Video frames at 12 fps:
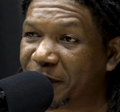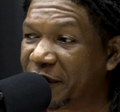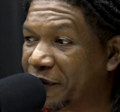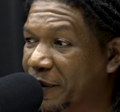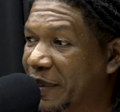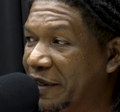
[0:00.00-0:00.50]
but
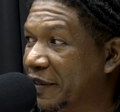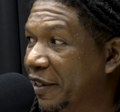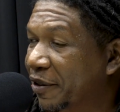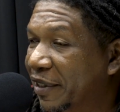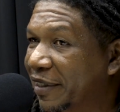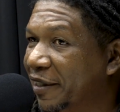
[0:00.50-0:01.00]
if your wife there,
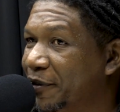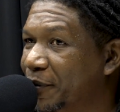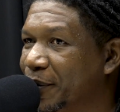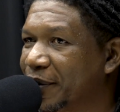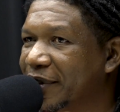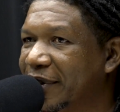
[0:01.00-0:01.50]
you're going to tell a
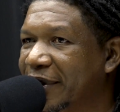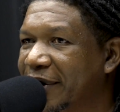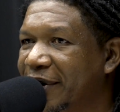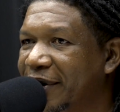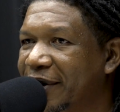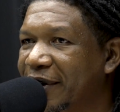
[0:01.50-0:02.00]
joke.
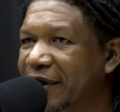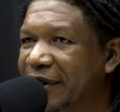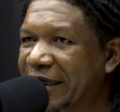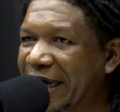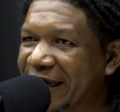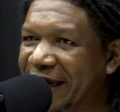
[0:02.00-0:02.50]

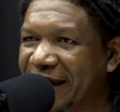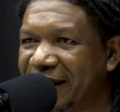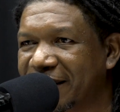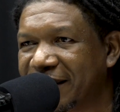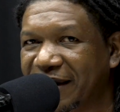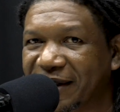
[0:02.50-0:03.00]
That kind
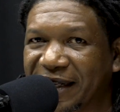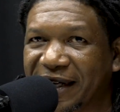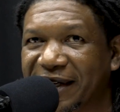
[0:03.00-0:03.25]
of thing.